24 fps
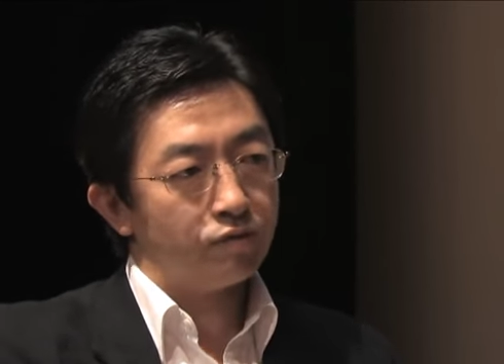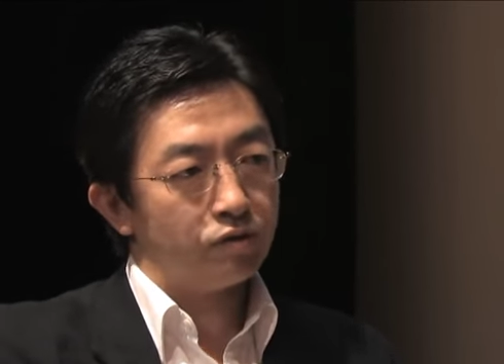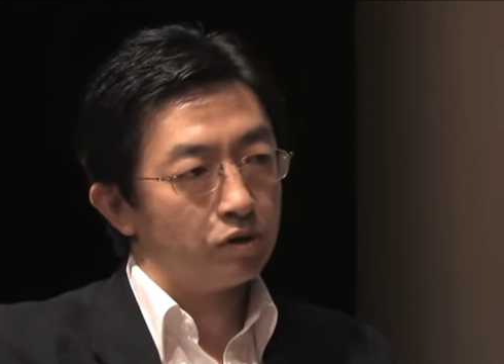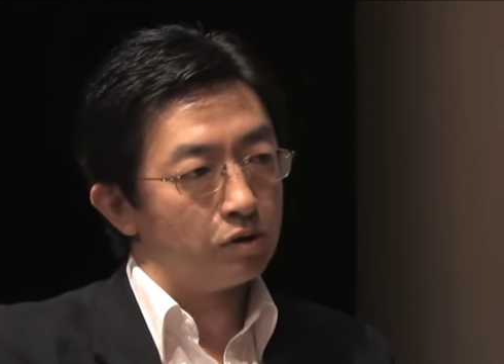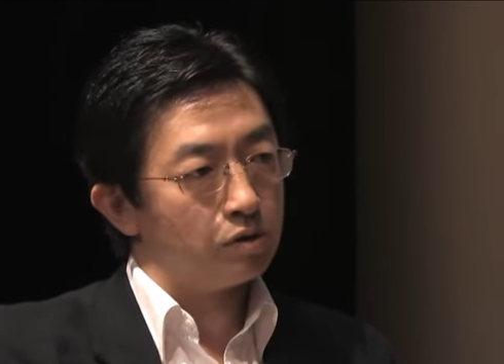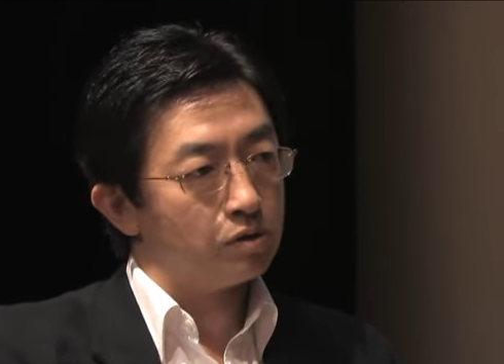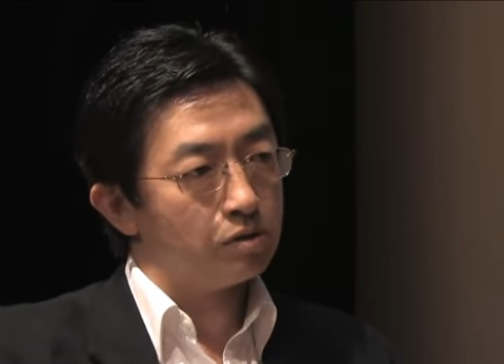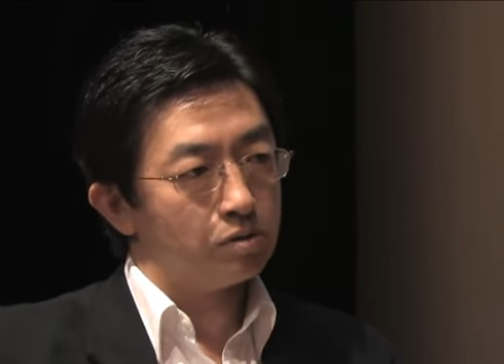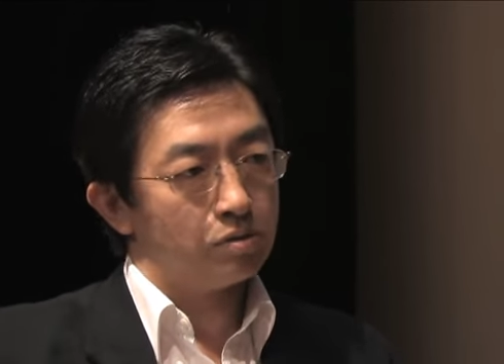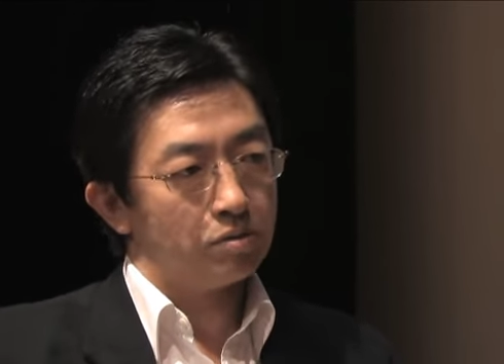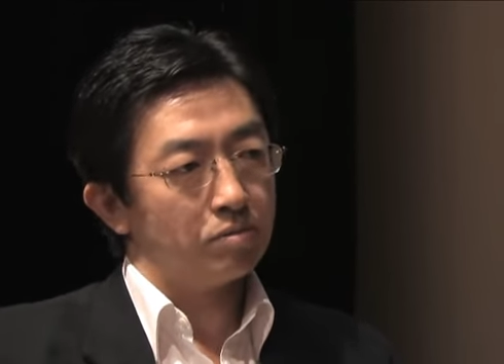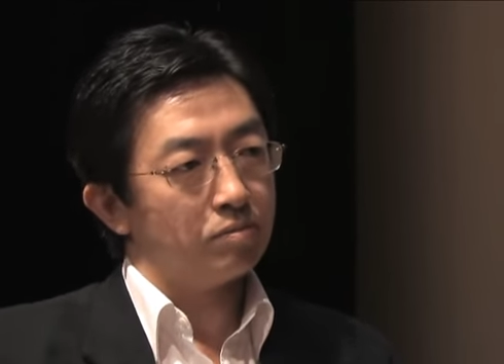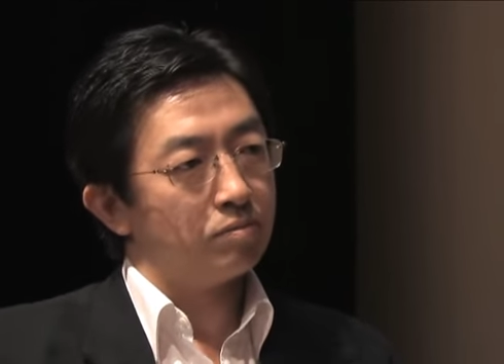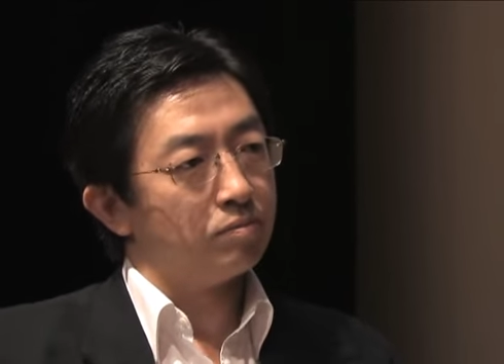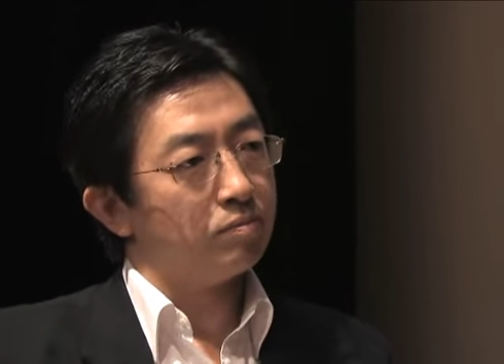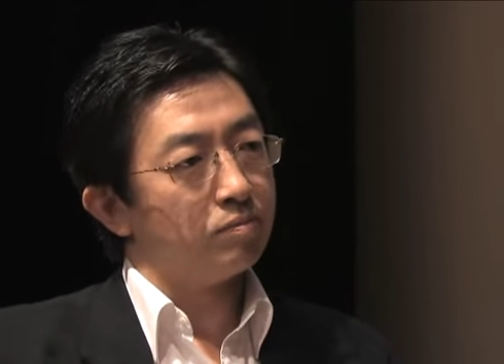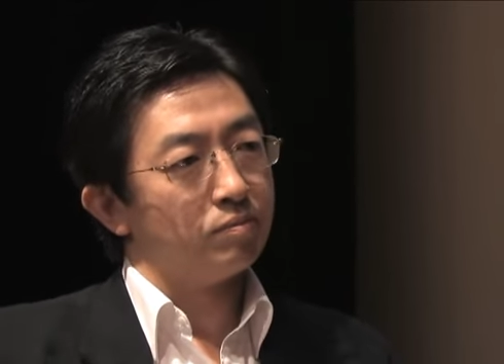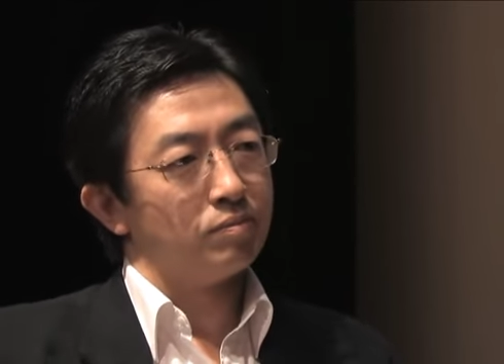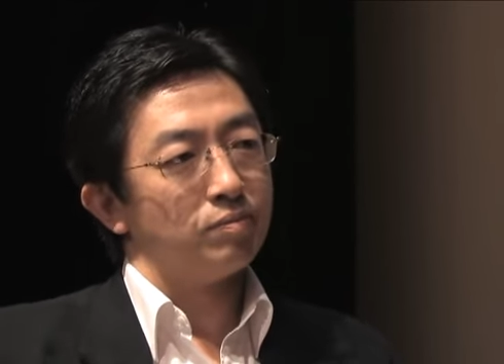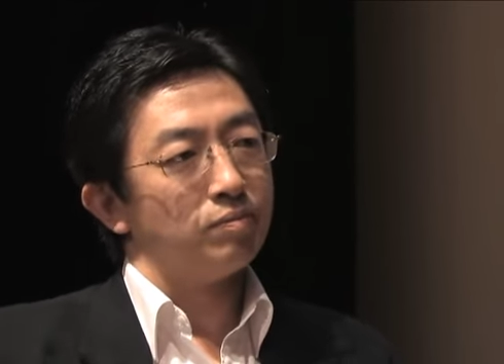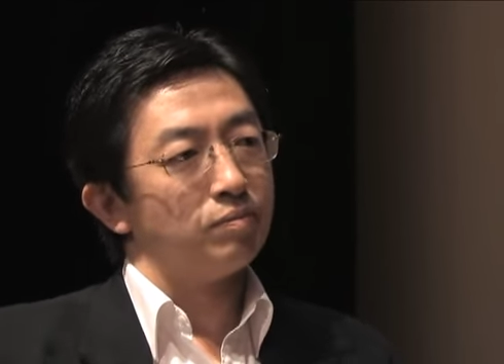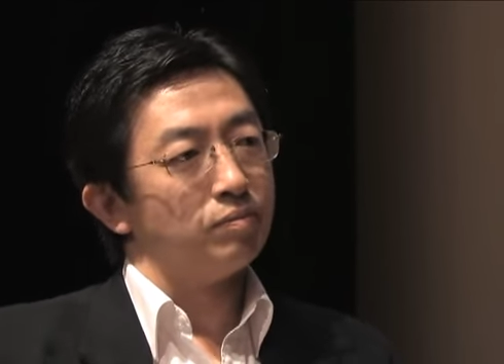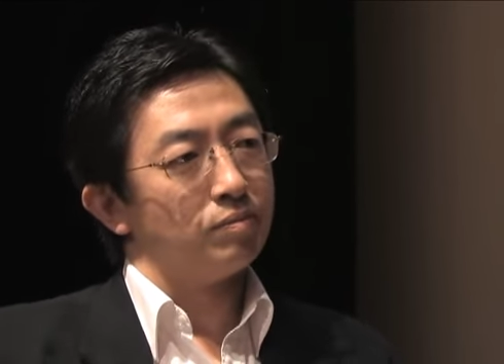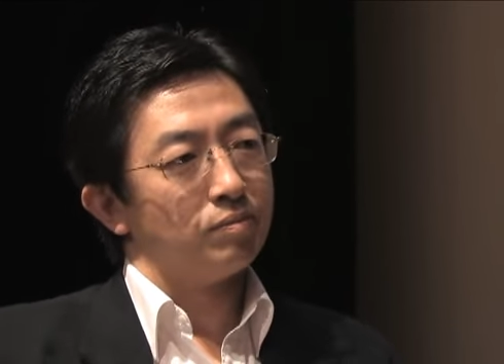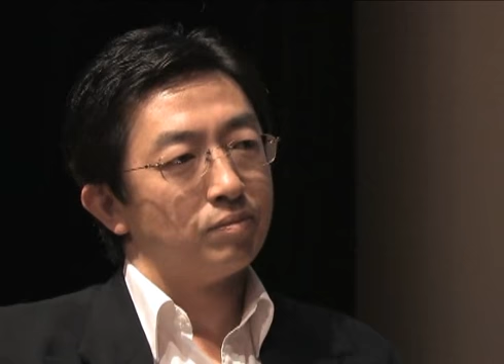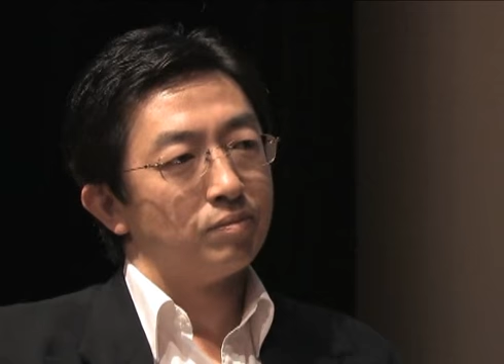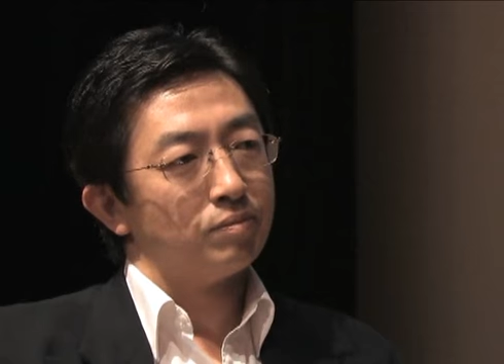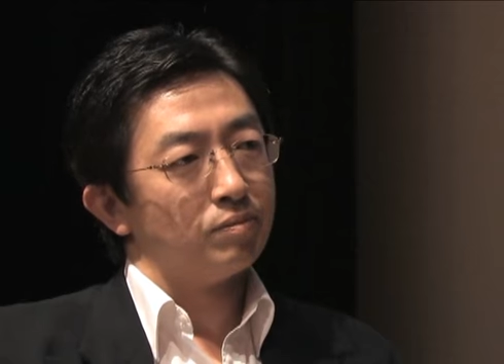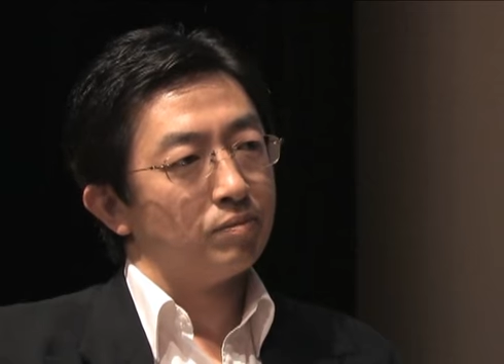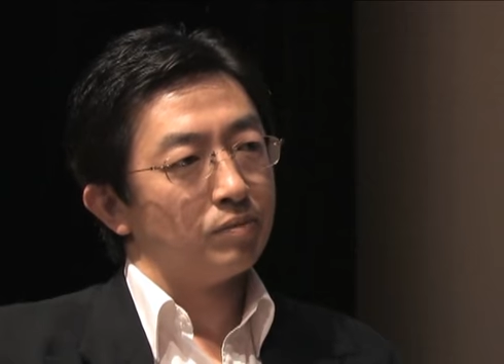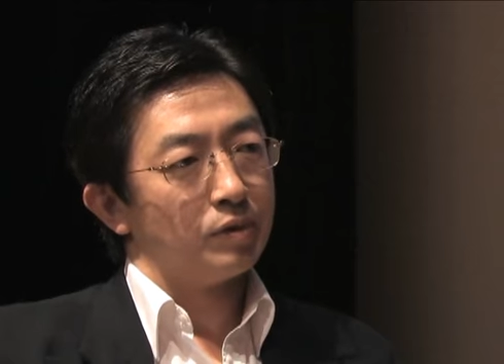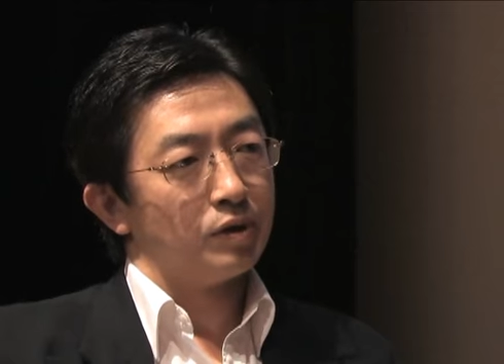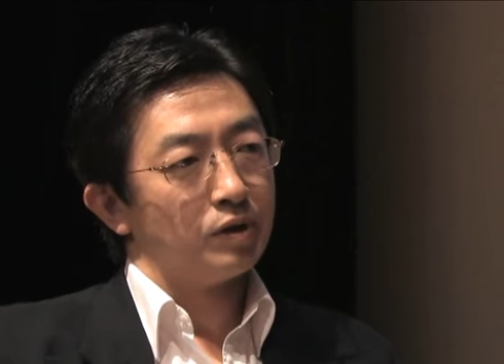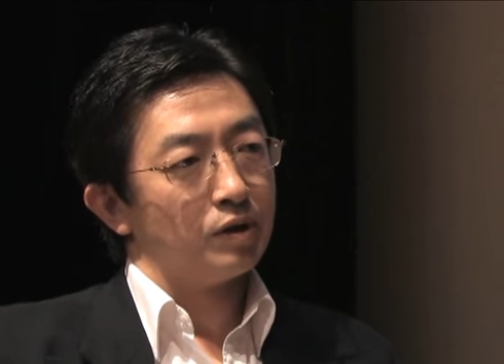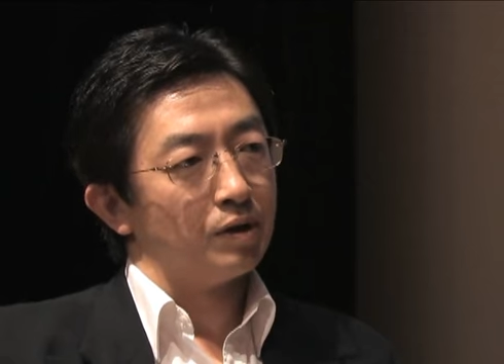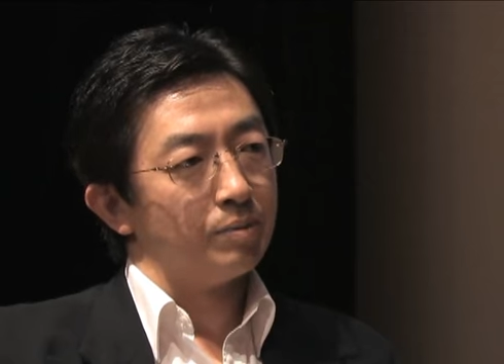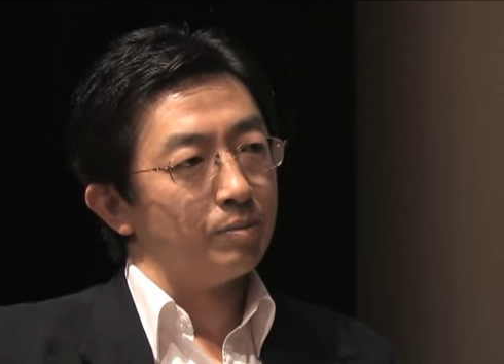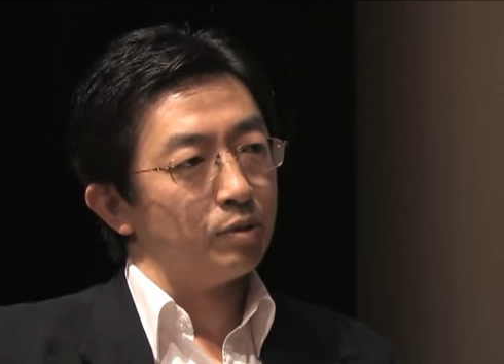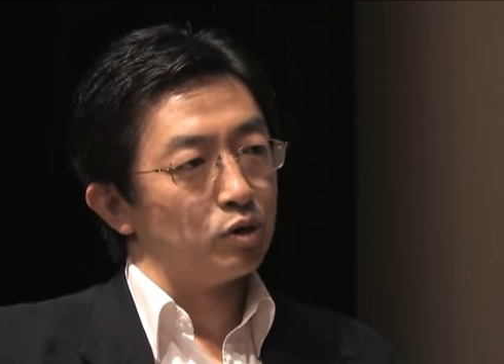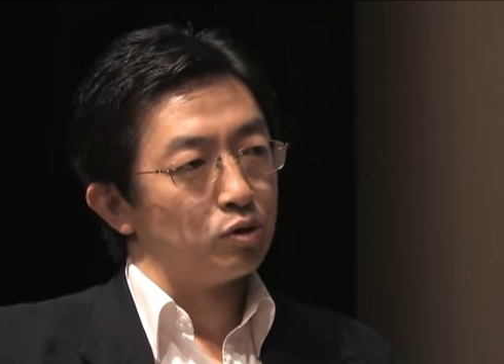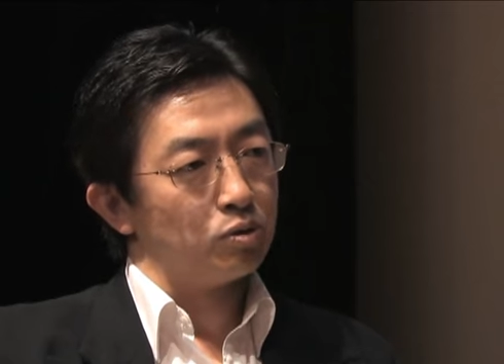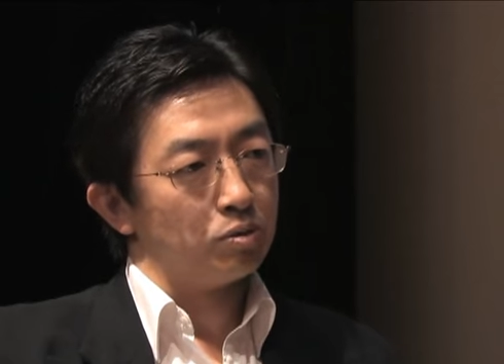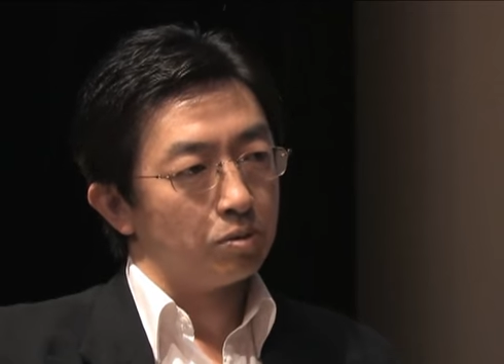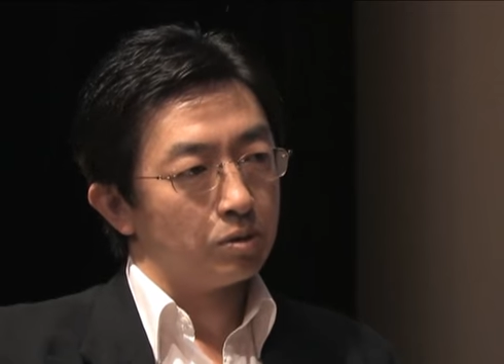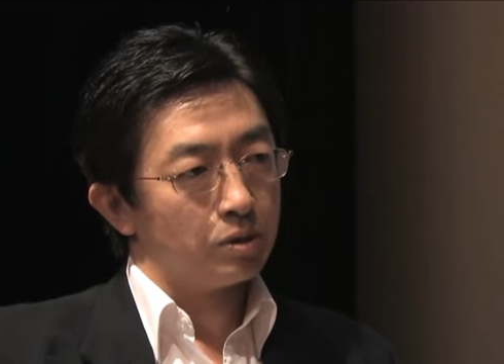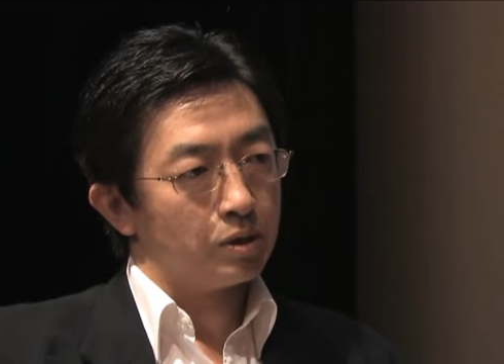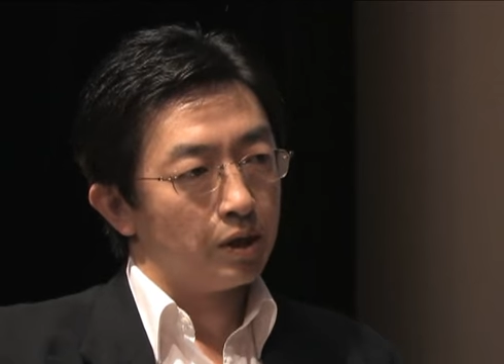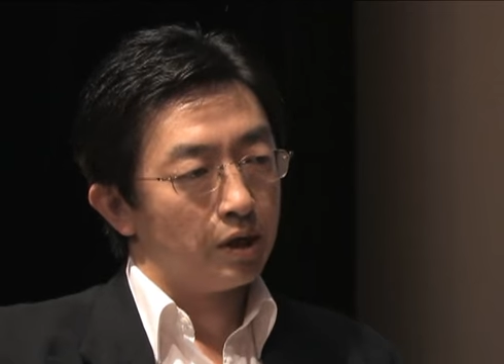just commit
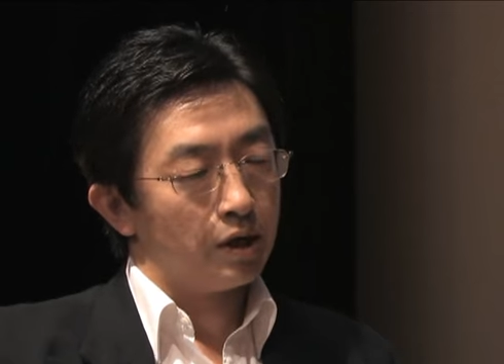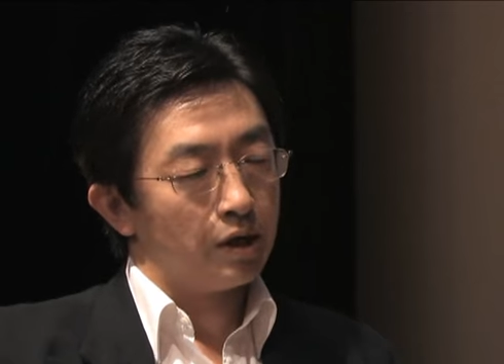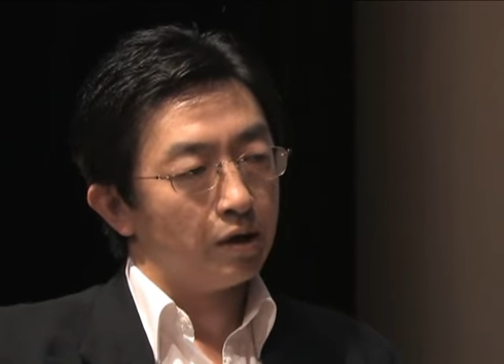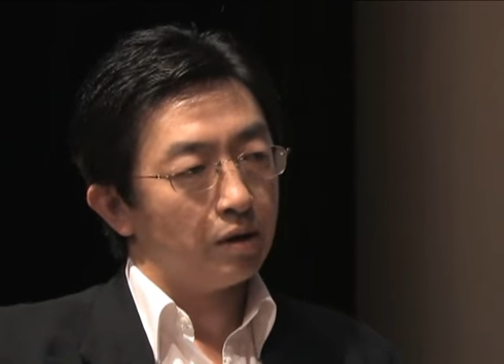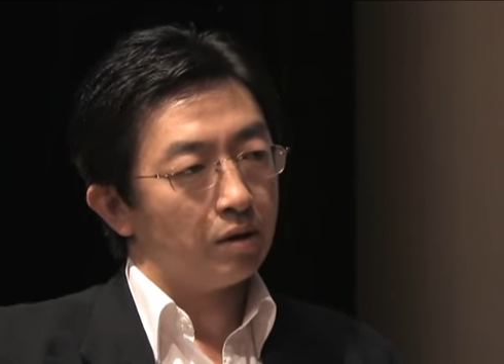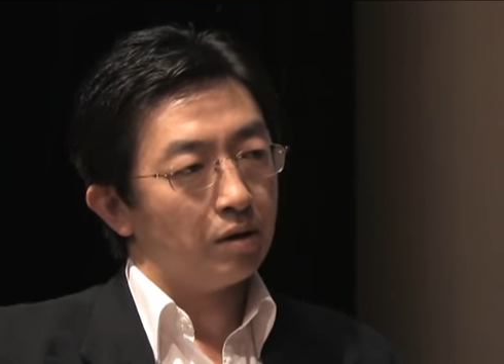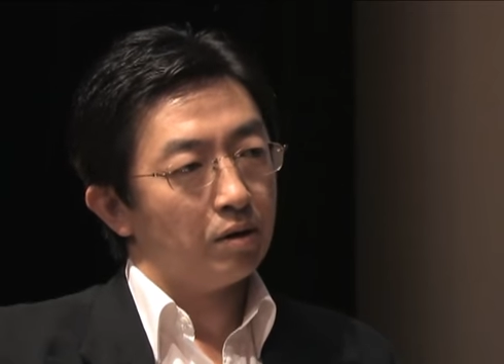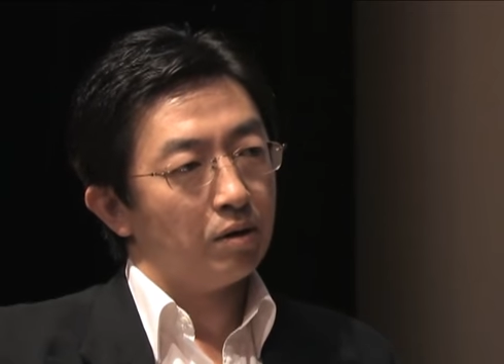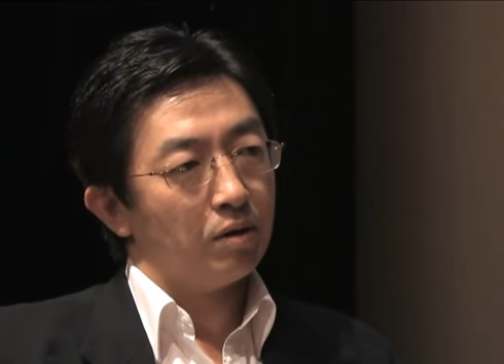suicide.